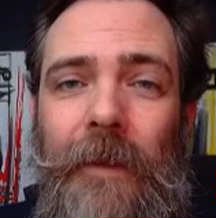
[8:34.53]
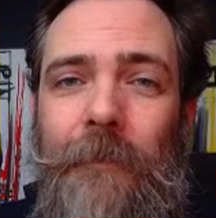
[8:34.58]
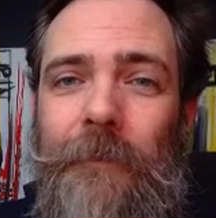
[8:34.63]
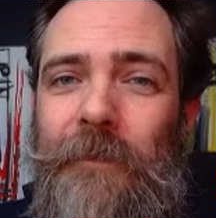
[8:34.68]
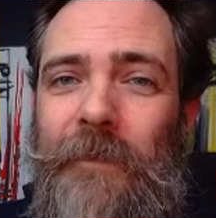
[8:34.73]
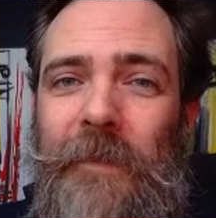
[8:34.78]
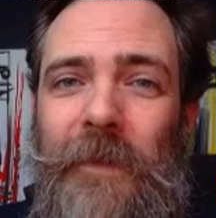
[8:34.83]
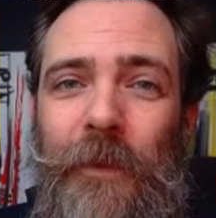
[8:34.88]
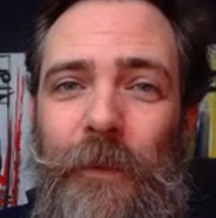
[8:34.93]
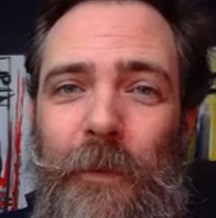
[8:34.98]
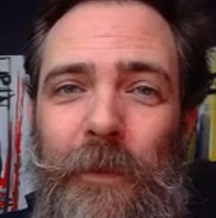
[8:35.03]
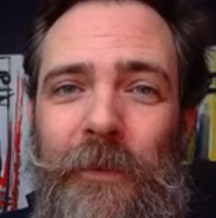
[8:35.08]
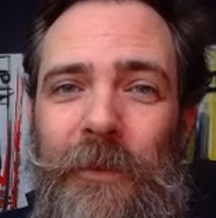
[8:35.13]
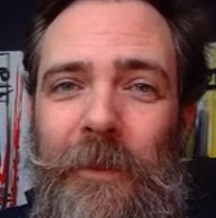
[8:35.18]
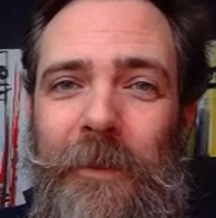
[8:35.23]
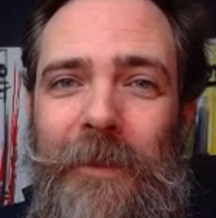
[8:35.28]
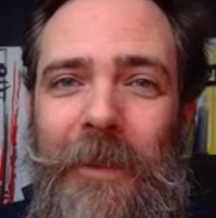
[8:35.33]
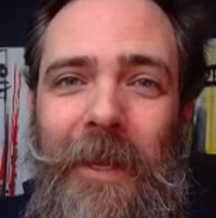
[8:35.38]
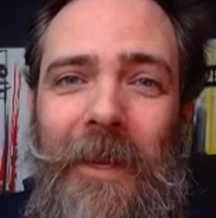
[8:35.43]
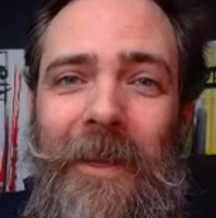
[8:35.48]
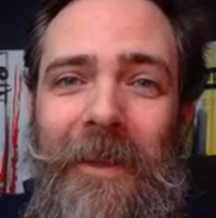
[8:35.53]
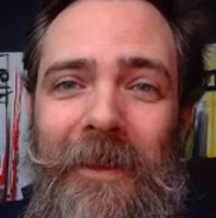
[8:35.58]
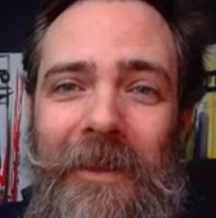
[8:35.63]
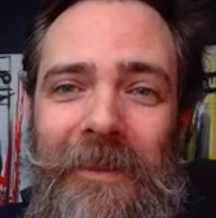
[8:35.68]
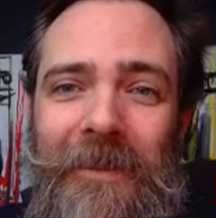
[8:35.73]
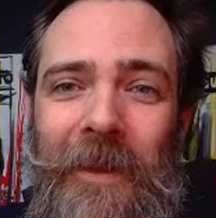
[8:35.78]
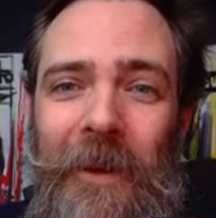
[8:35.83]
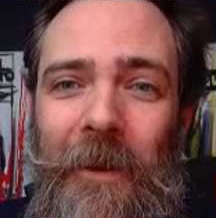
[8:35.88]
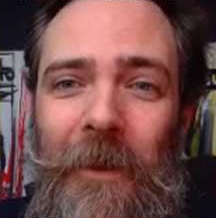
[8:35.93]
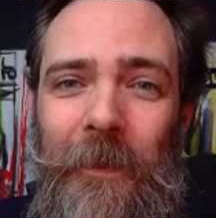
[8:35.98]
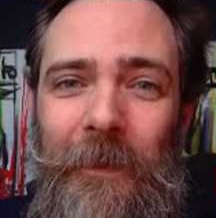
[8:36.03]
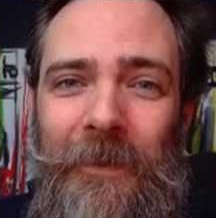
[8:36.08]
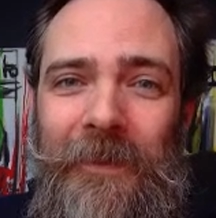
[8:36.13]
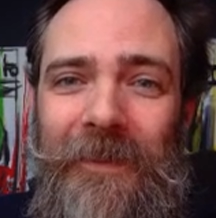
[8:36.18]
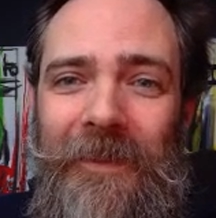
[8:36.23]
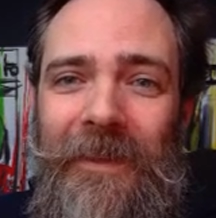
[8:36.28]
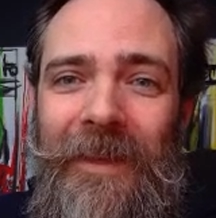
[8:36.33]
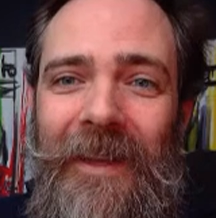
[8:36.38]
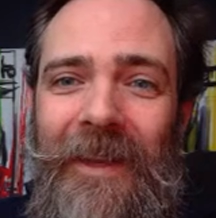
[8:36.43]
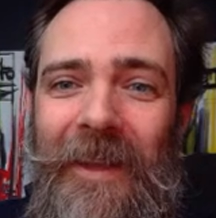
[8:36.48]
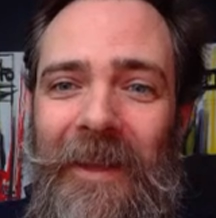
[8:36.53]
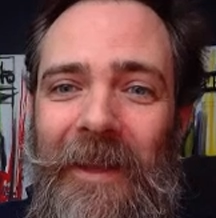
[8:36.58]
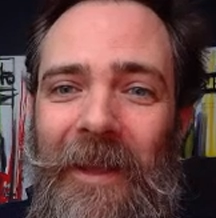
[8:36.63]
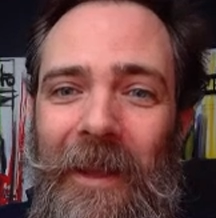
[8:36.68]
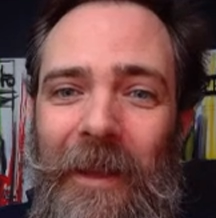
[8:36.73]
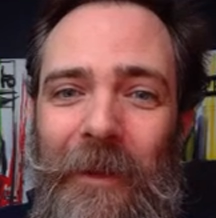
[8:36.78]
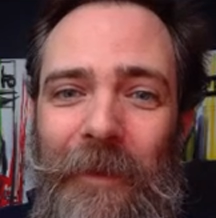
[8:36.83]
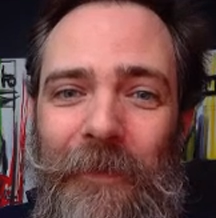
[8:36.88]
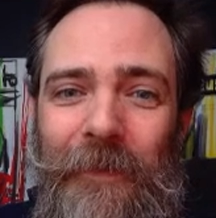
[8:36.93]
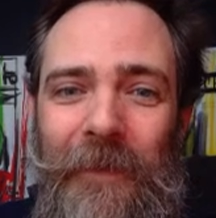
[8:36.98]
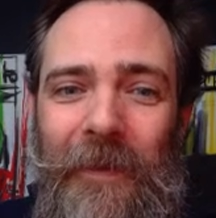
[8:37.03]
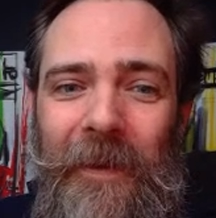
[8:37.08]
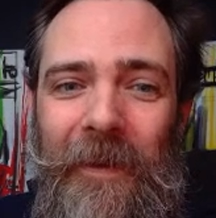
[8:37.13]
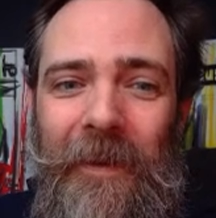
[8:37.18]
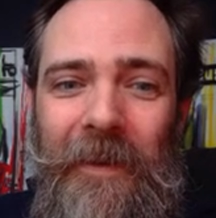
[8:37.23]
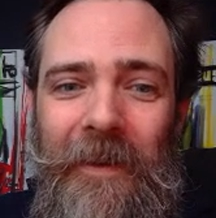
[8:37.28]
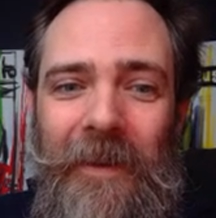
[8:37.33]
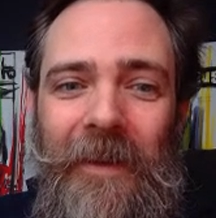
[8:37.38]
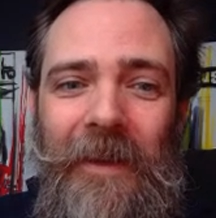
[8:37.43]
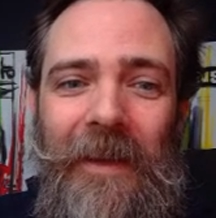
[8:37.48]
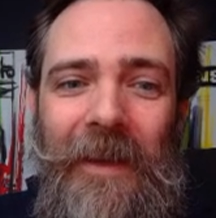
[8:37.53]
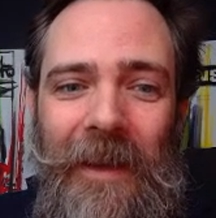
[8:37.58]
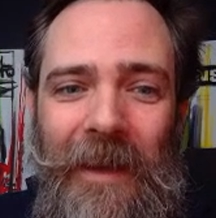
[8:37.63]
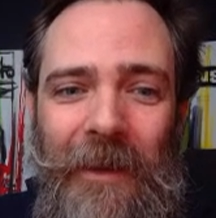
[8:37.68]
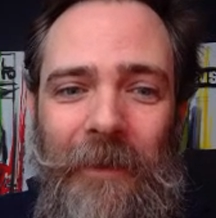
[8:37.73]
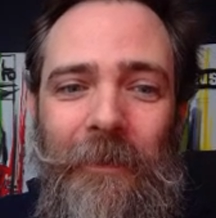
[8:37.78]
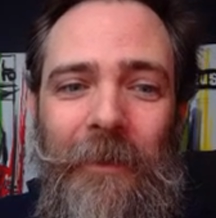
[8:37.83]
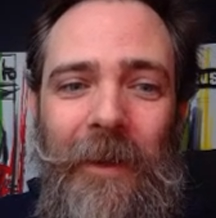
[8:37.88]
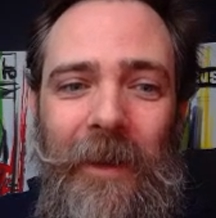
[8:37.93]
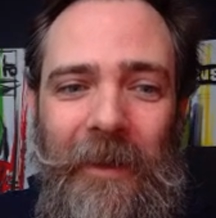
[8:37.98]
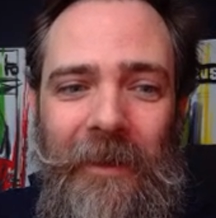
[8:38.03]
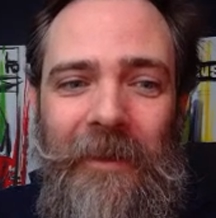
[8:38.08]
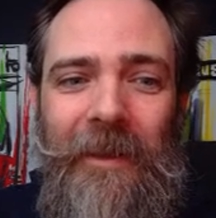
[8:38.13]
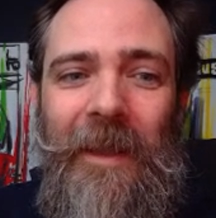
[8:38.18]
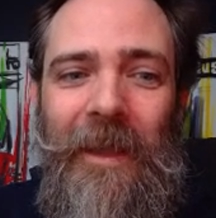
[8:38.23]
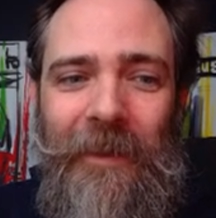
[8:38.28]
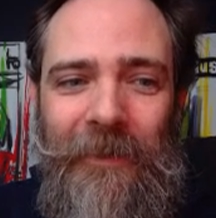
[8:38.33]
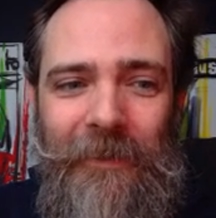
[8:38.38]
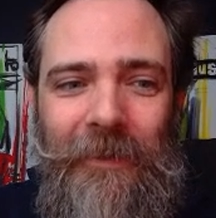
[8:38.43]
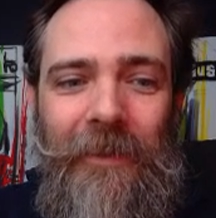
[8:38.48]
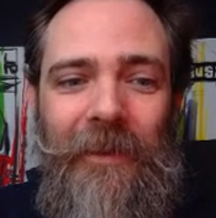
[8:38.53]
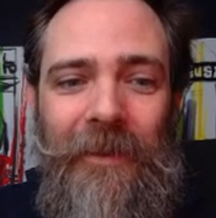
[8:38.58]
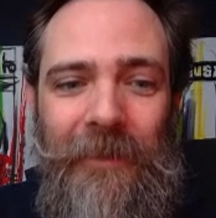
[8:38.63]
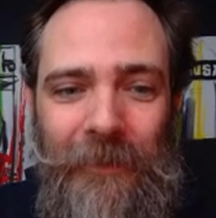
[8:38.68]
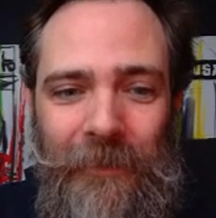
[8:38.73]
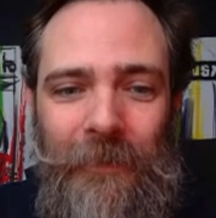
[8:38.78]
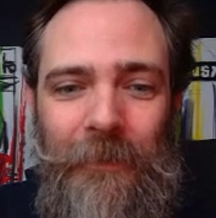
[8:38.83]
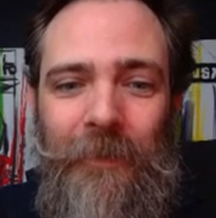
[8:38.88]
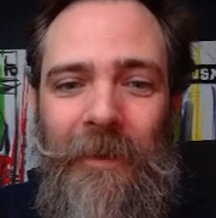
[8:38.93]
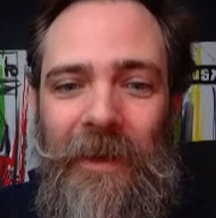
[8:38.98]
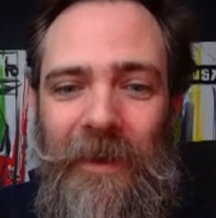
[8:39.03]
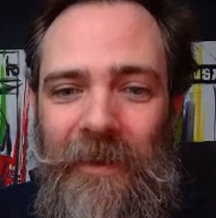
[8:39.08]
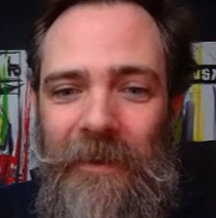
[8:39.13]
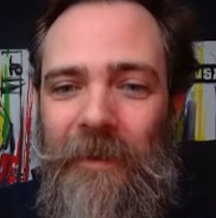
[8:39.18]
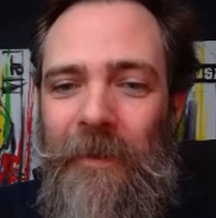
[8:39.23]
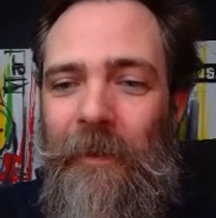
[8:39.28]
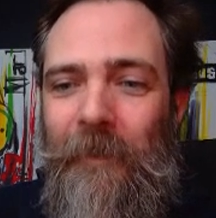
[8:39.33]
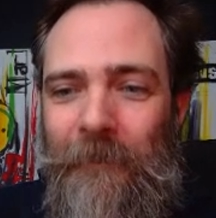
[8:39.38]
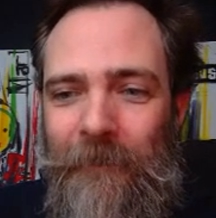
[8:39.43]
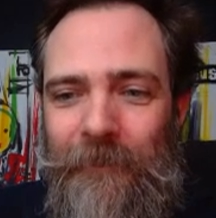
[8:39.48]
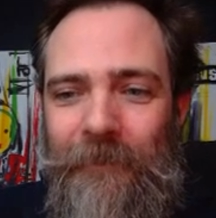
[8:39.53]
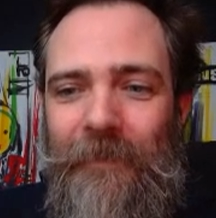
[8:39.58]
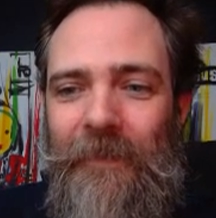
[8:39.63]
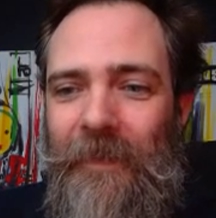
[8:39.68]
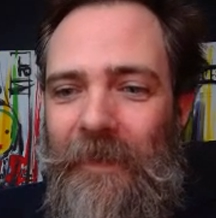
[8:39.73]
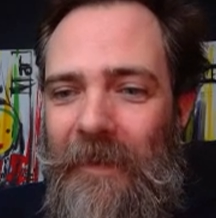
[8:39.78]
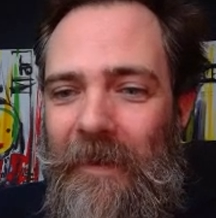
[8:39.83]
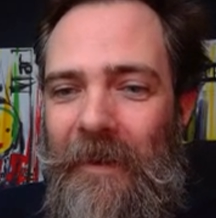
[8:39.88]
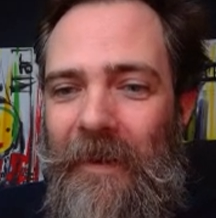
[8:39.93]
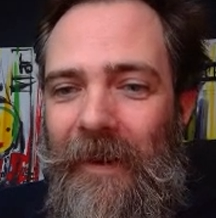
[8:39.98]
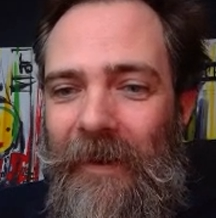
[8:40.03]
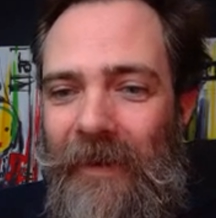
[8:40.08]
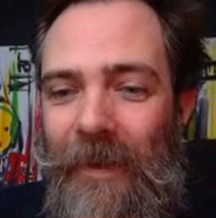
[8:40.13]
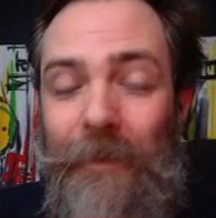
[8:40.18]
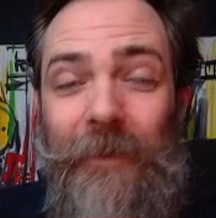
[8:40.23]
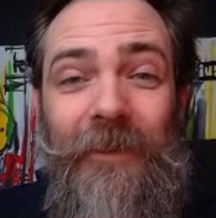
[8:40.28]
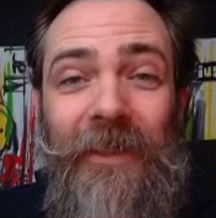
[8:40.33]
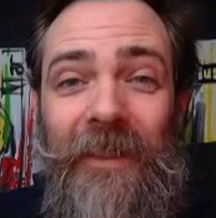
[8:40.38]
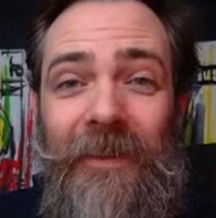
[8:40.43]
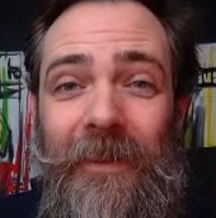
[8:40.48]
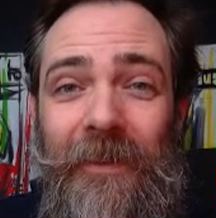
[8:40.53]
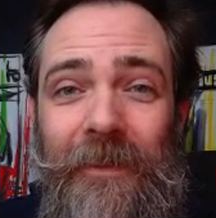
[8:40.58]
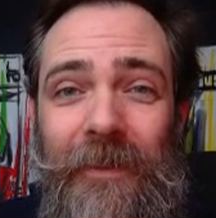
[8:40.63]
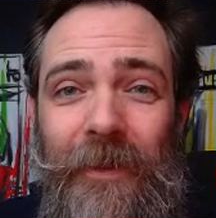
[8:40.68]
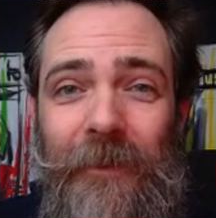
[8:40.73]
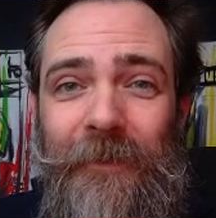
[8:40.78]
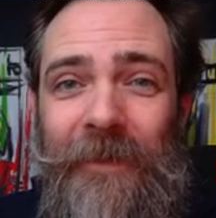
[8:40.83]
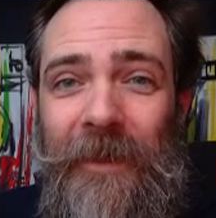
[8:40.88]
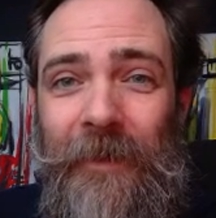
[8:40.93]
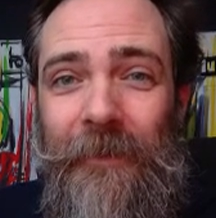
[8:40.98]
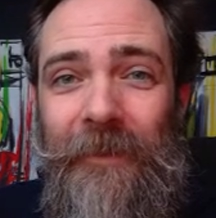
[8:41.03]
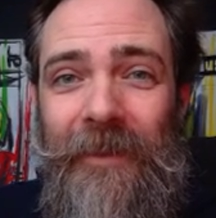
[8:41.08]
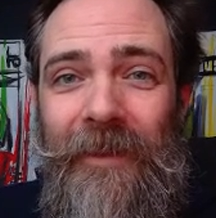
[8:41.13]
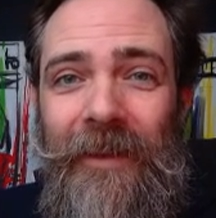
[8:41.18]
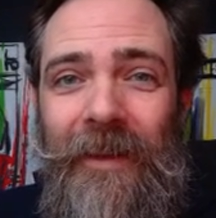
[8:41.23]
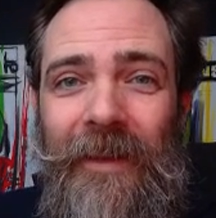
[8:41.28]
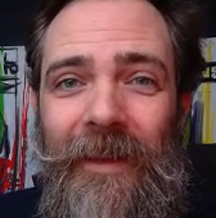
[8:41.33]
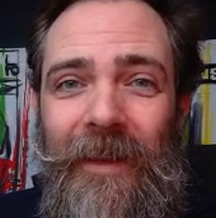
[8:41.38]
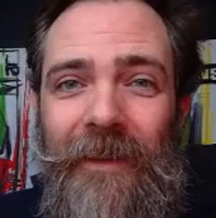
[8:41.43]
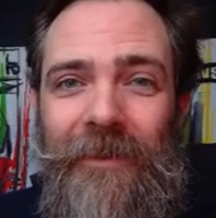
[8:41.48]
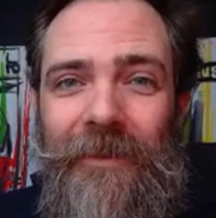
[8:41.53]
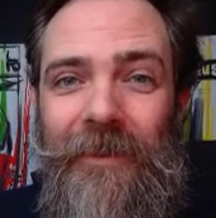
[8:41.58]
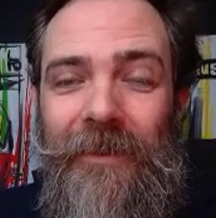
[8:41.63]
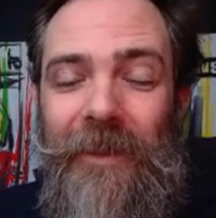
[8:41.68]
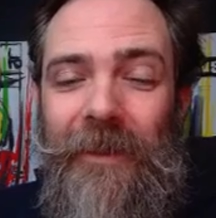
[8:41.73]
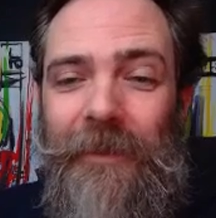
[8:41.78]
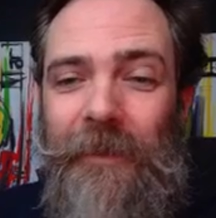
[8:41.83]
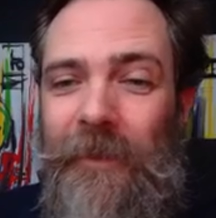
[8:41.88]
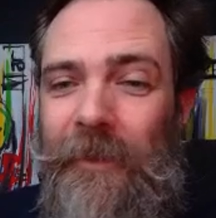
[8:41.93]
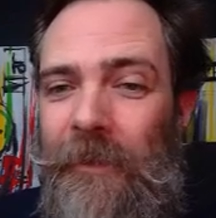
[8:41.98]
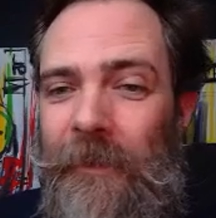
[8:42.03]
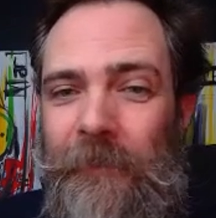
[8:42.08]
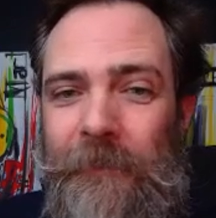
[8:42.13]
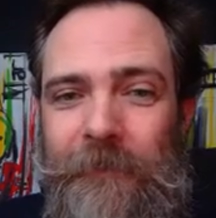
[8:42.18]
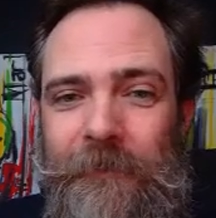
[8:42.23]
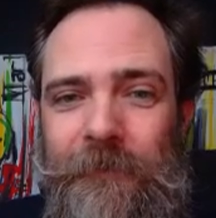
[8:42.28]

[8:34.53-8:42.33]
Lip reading: this was your daily dose of hot rodding excellence right here. All right, I'm going to check this stuff out. I'll see you guys later.